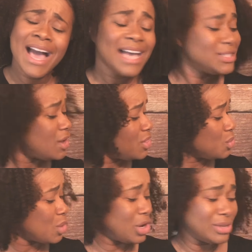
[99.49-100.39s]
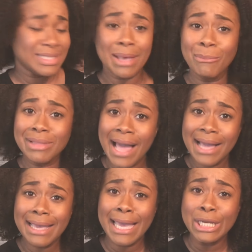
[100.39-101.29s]
I saw the words
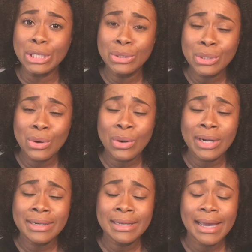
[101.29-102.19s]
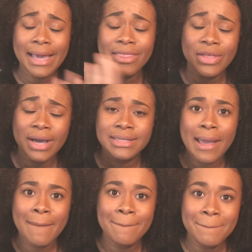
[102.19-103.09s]
black and unicorn and thought,
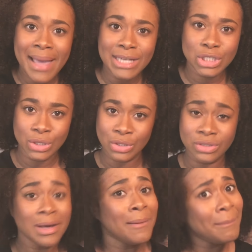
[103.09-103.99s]
magical,